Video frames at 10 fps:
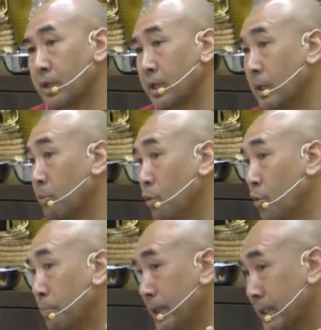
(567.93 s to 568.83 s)
If
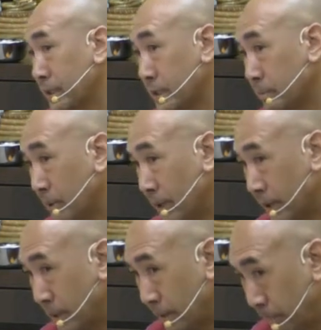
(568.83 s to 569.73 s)
you practice
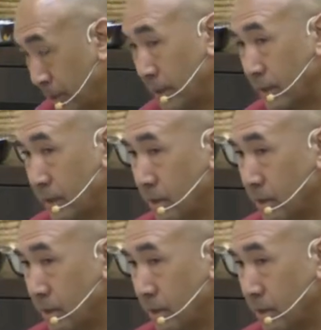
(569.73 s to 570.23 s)
Mahayana path,